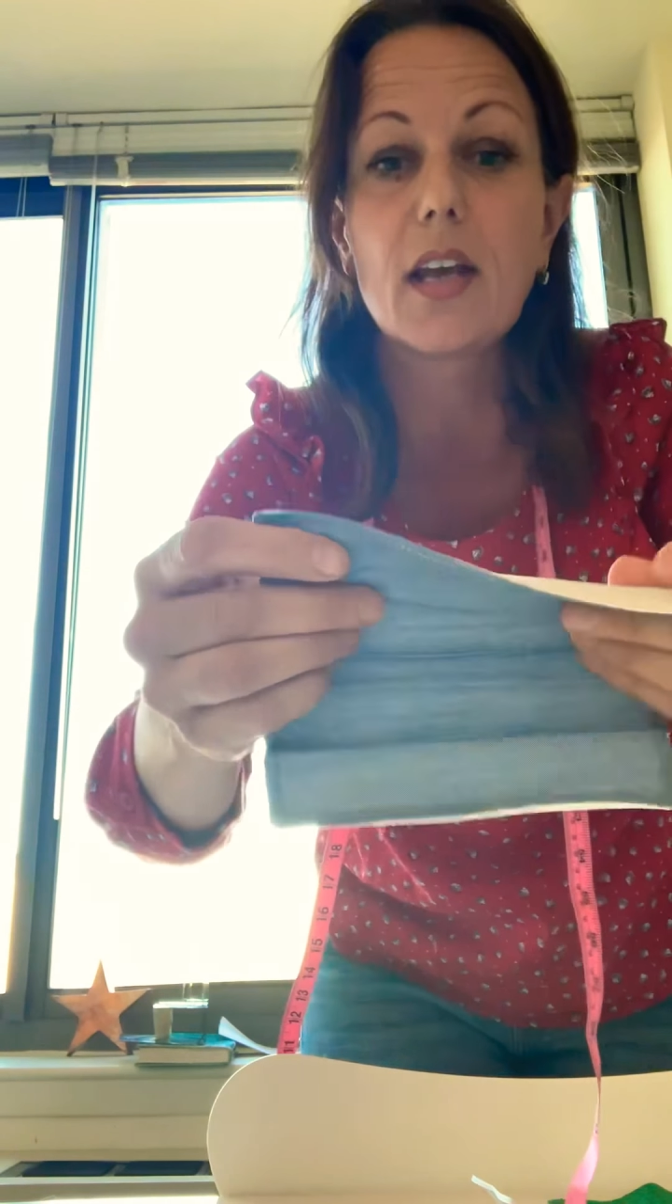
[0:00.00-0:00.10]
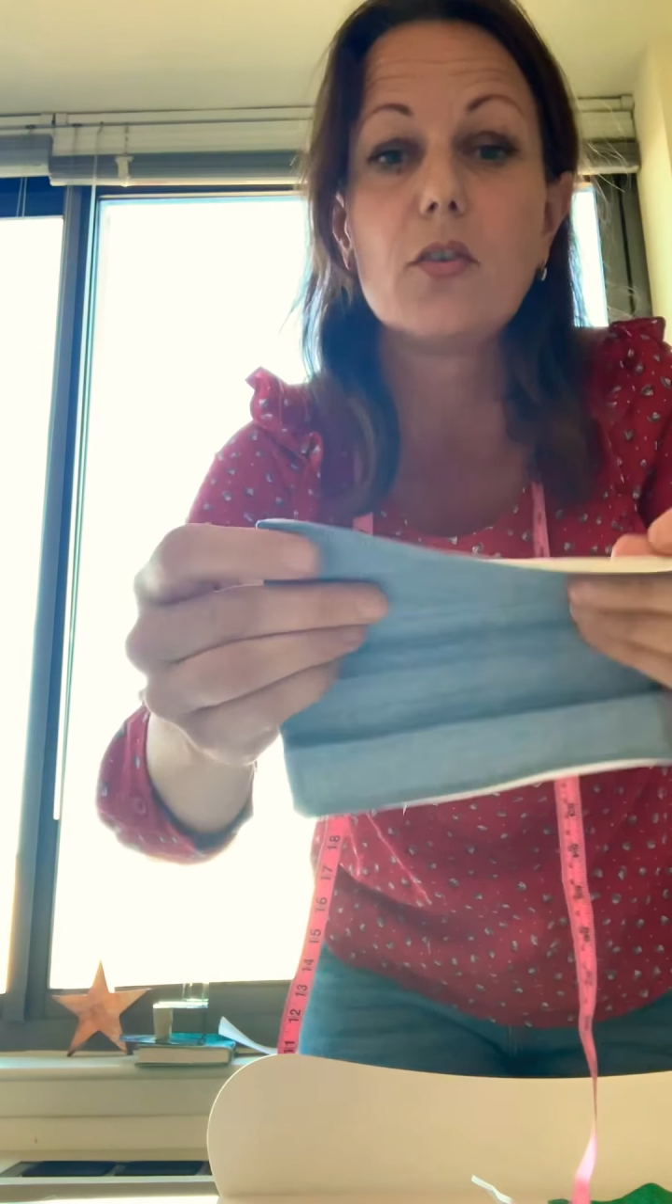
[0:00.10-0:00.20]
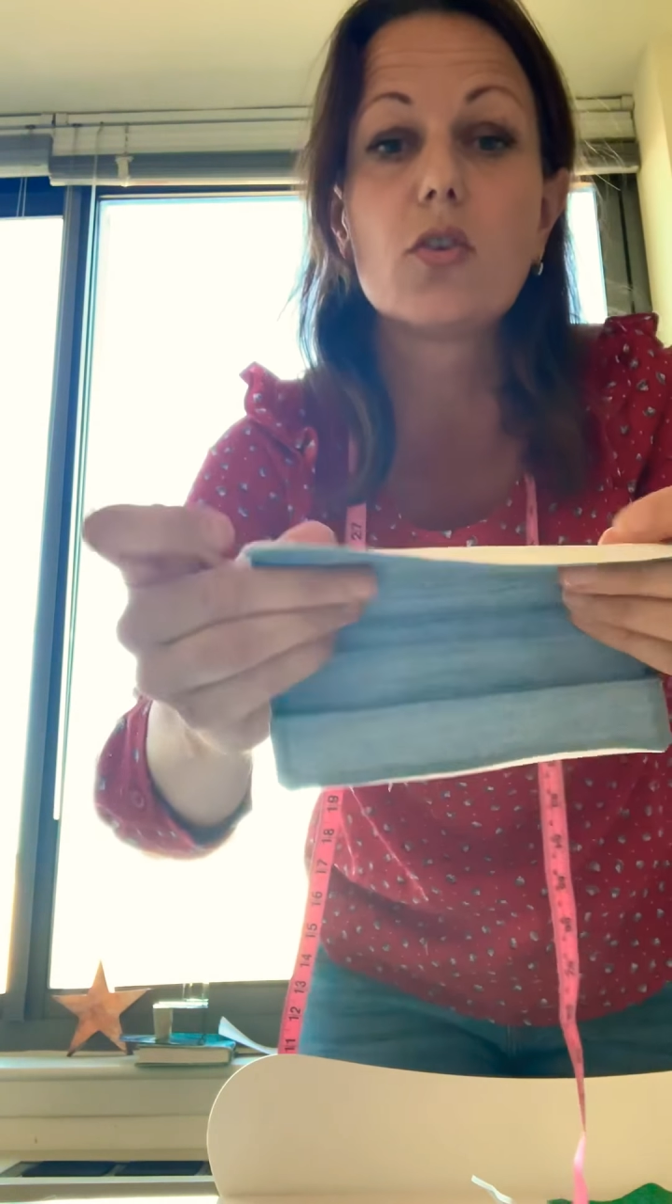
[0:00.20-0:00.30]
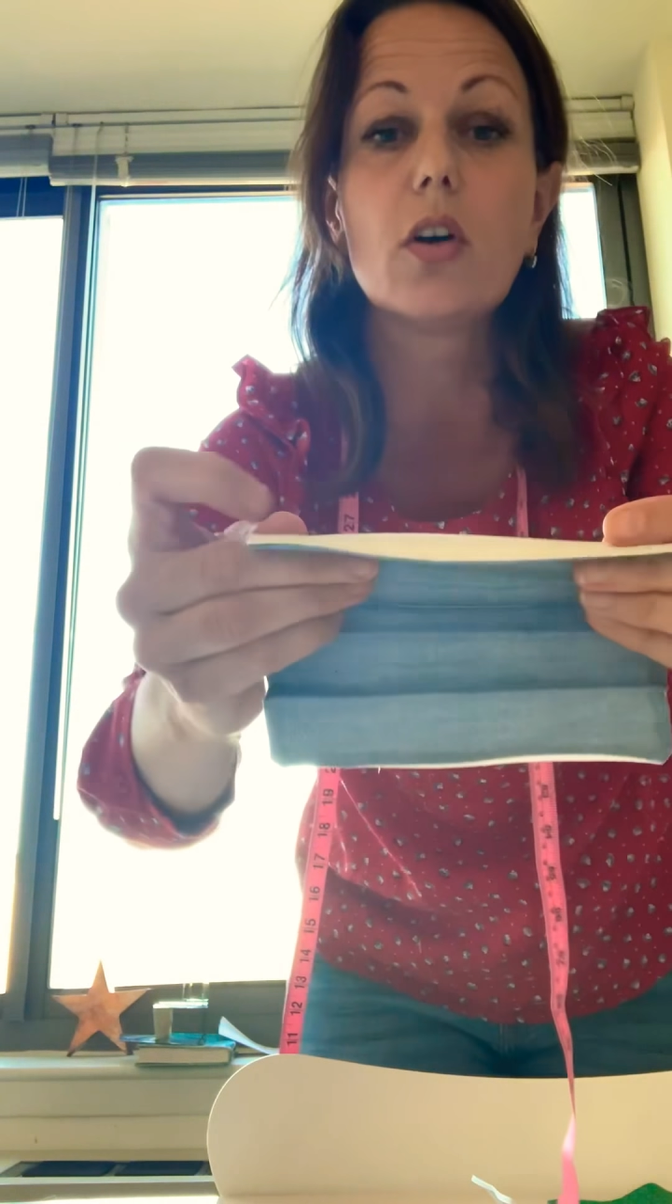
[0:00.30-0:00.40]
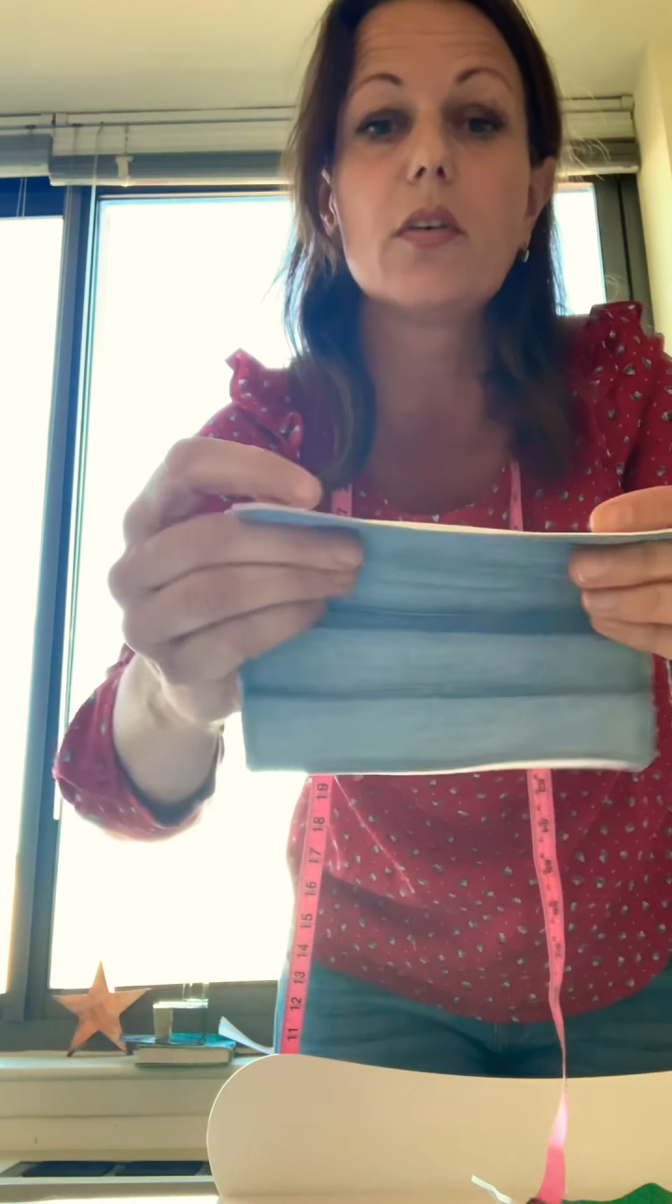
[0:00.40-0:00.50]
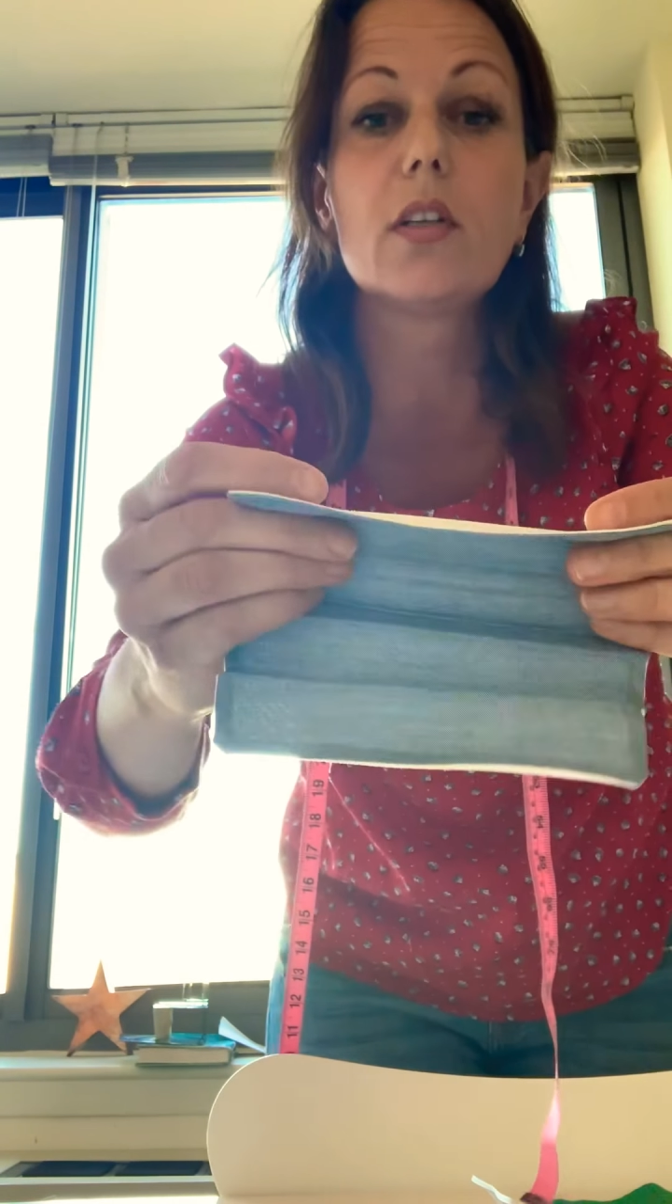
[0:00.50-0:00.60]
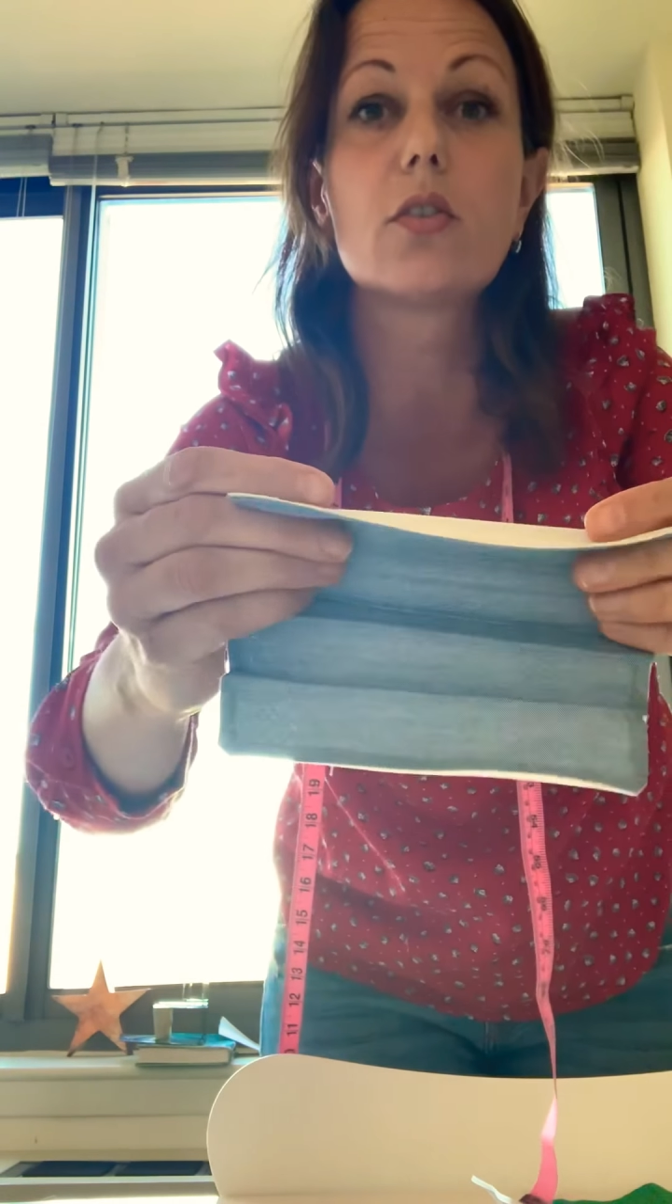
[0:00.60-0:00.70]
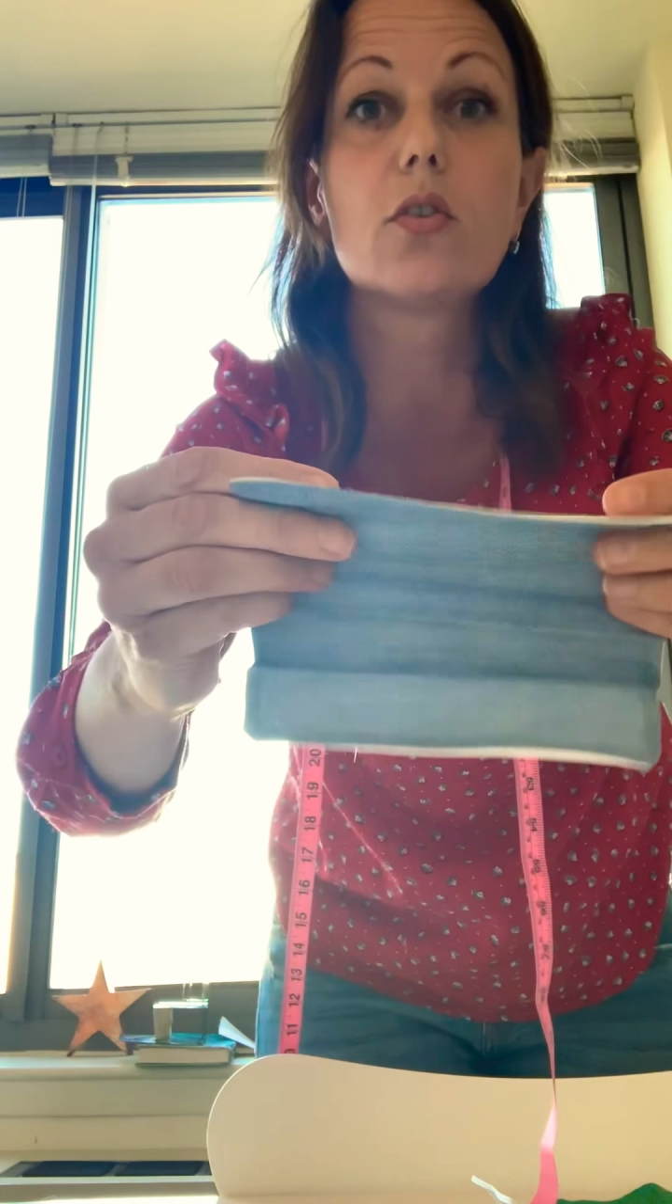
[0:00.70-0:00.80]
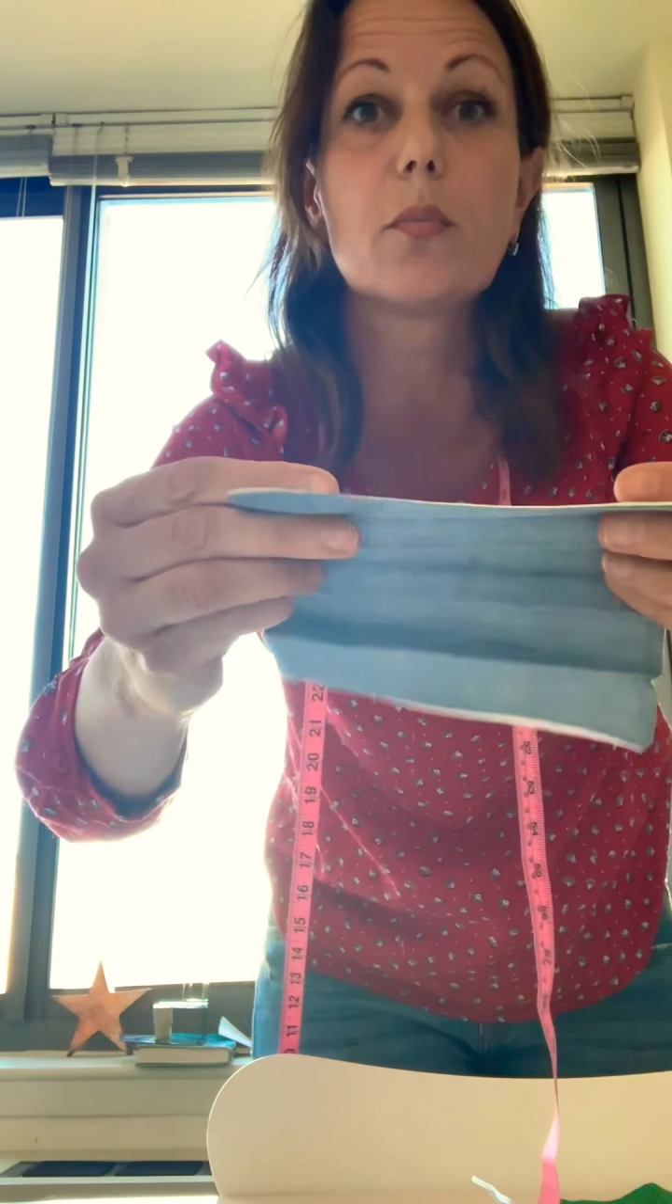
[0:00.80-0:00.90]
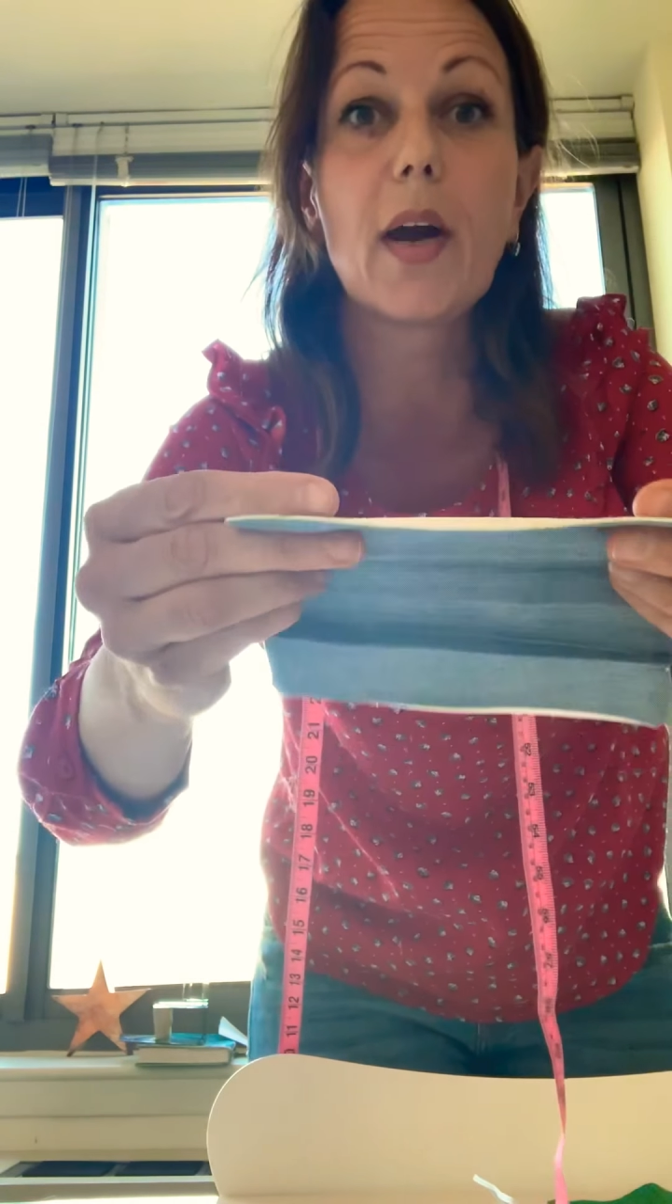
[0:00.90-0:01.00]
and you don't need
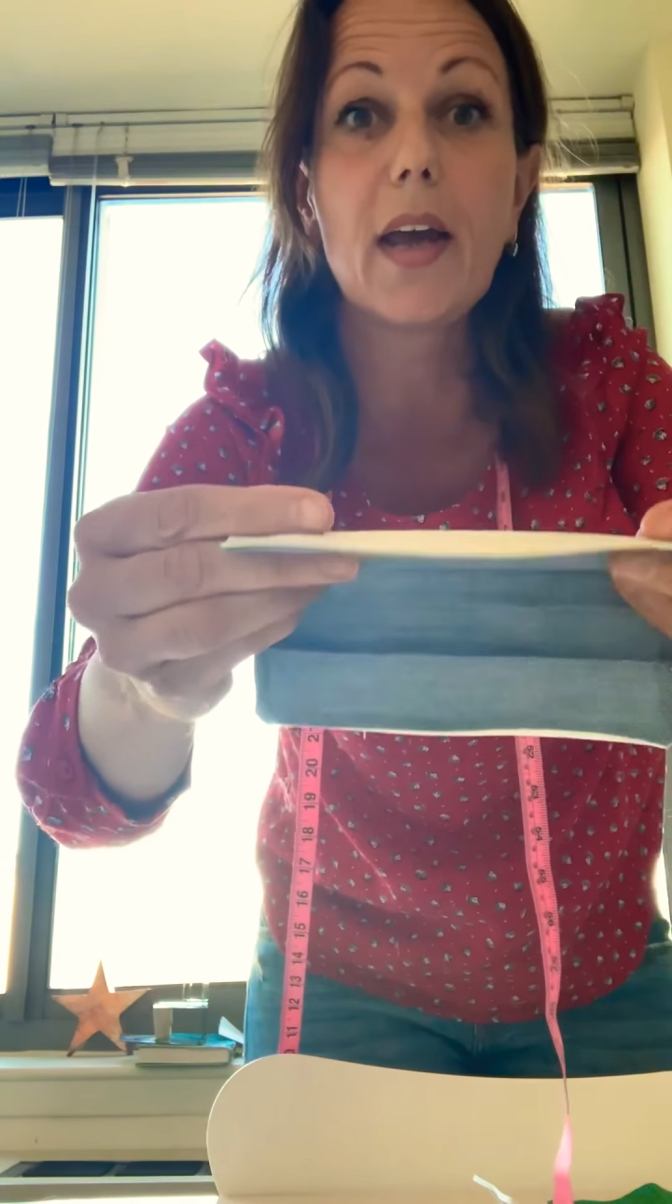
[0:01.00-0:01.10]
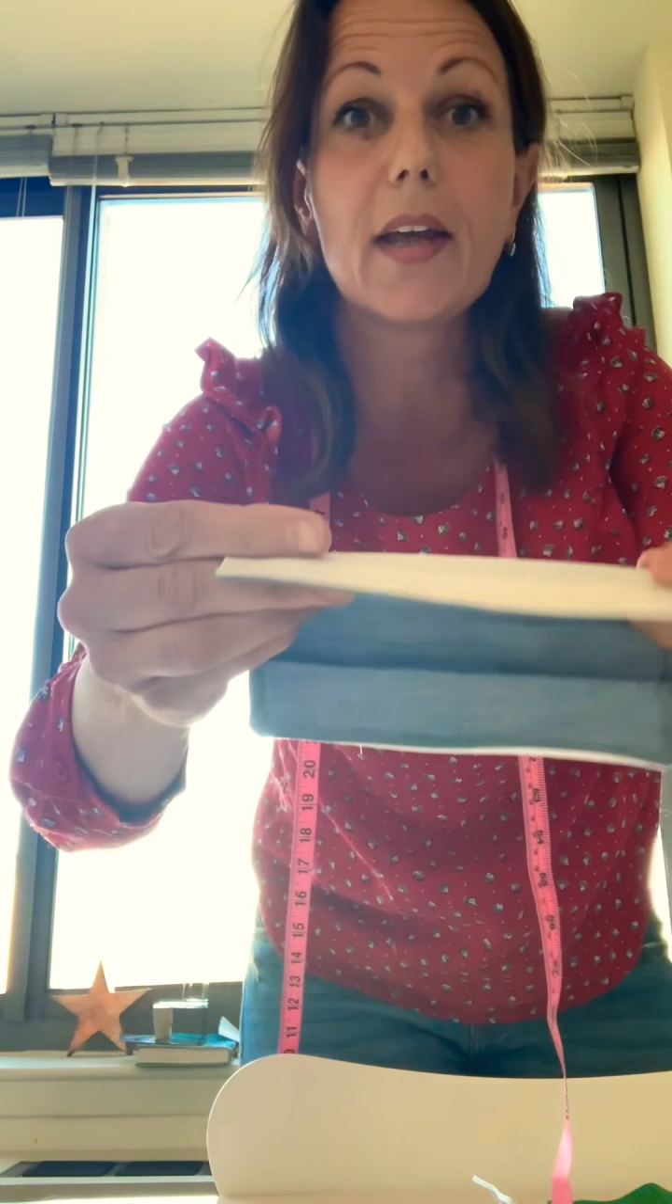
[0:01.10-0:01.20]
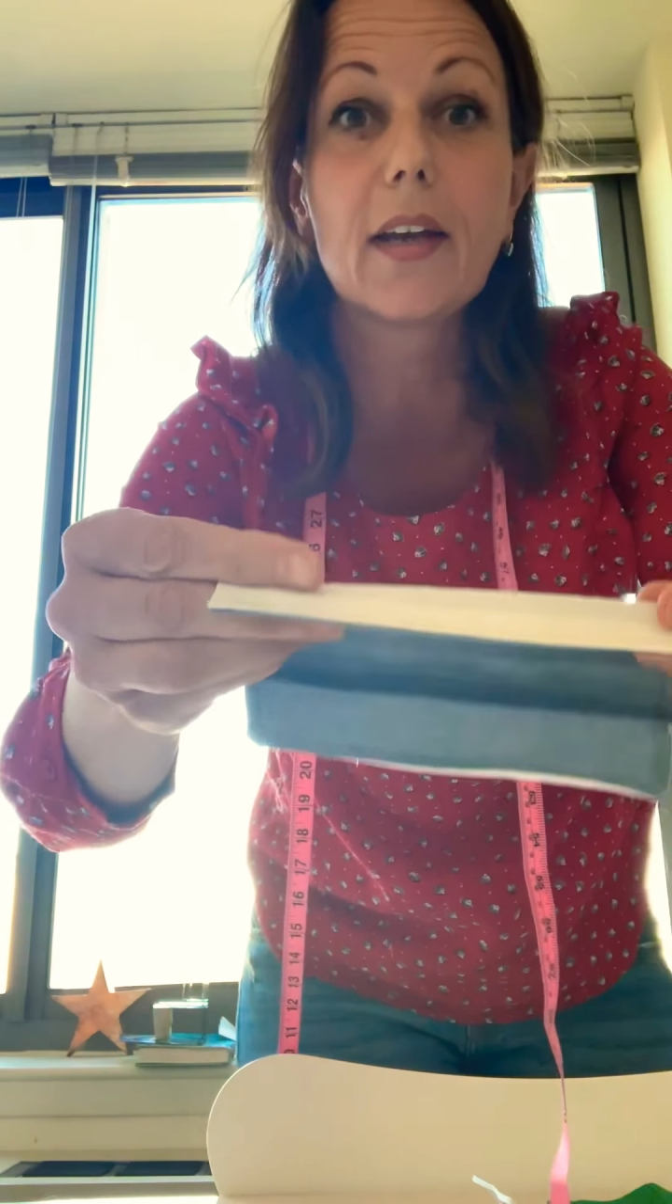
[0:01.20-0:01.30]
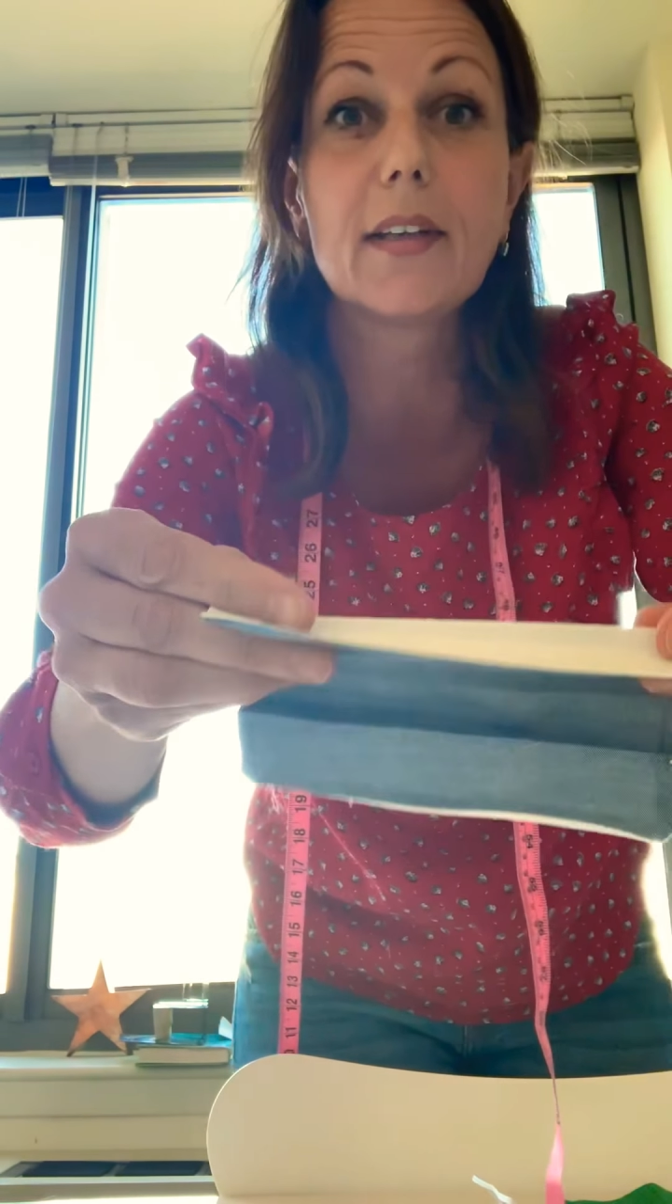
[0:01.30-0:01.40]
to do it by hand.